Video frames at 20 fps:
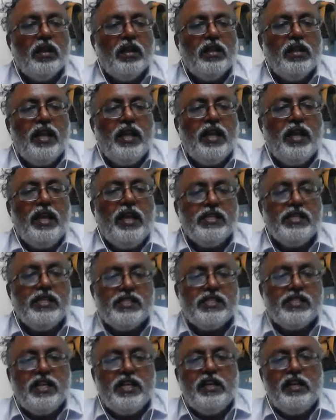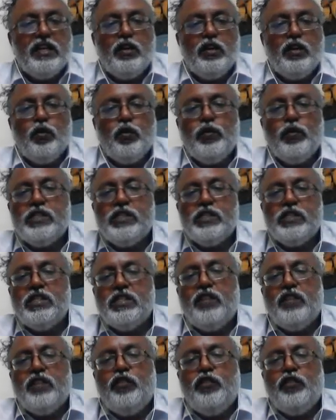The extent to which
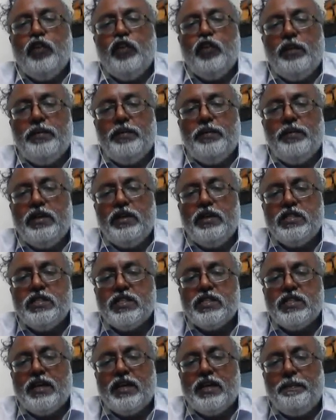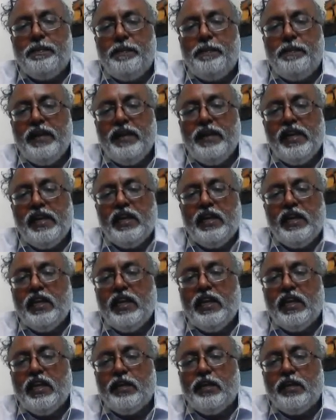the fuel burns
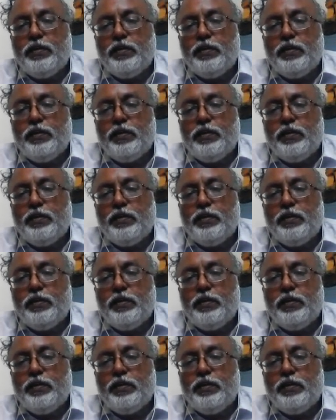completely,